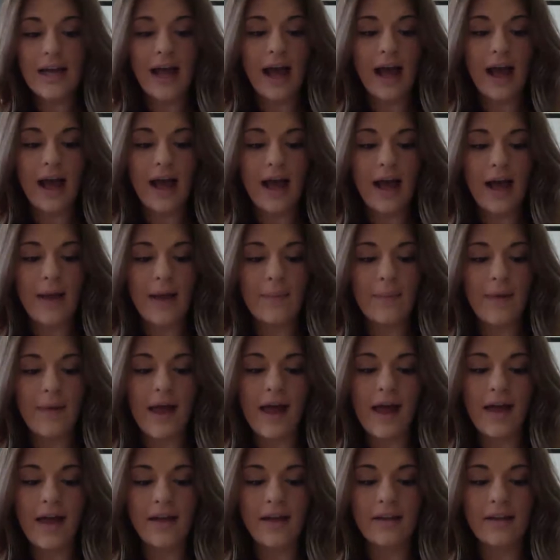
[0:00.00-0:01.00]

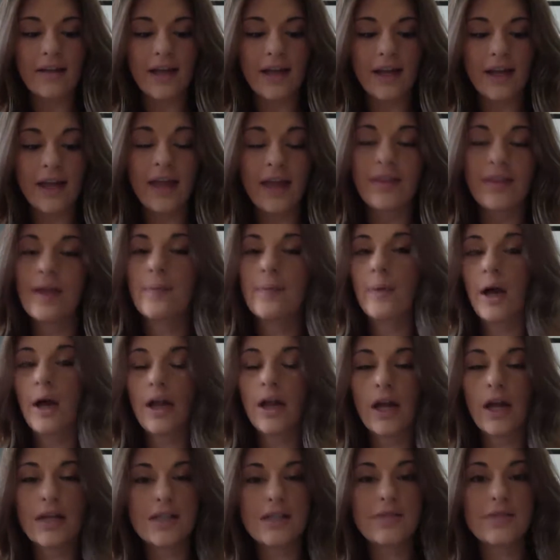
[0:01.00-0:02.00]
And again, they brought
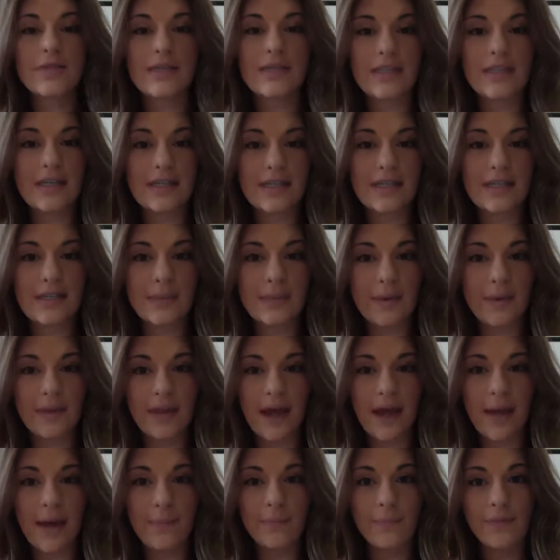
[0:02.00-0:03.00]
lots of diseases with
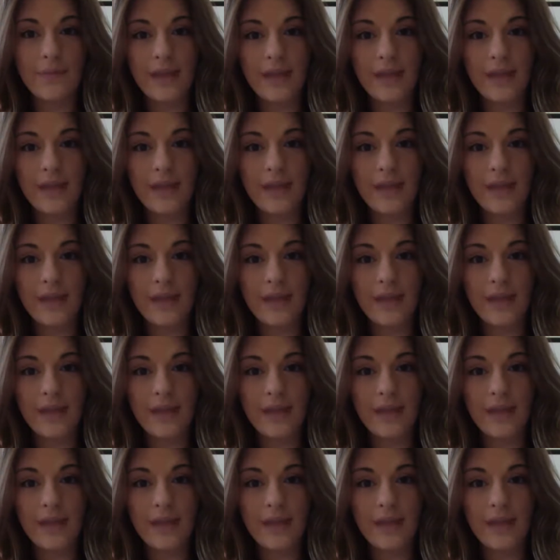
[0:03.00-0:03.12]
them